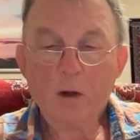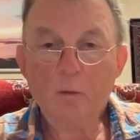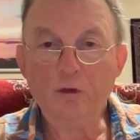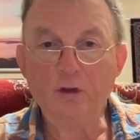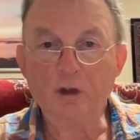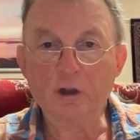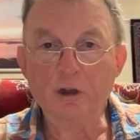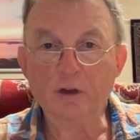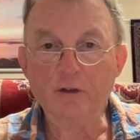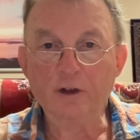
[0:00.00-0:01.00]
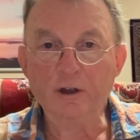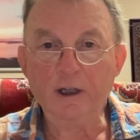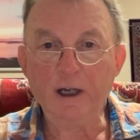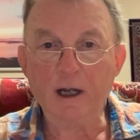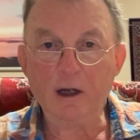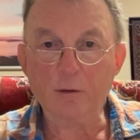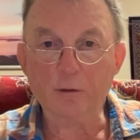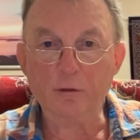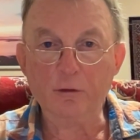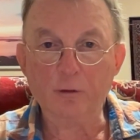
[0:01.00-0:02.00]
which occurs in the hour or
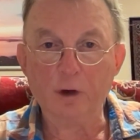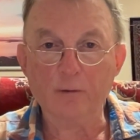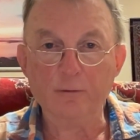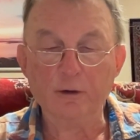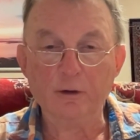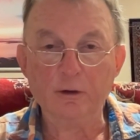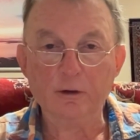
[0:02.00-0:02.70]
two after